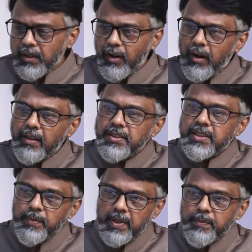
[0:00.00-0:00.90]
all these
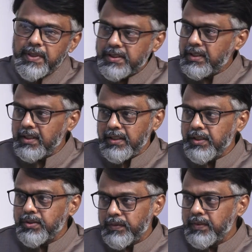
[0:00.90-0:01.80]
eminent
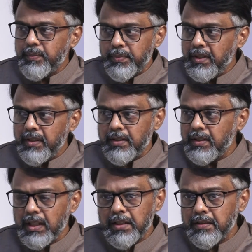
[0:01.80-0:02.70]
personalities of that period,
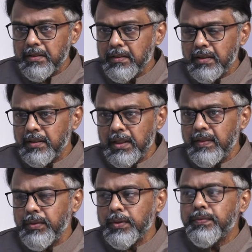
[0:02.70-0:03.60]
they
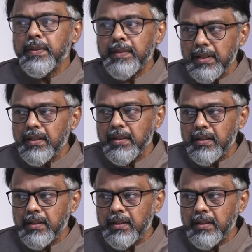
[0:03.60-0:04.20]
were not favoring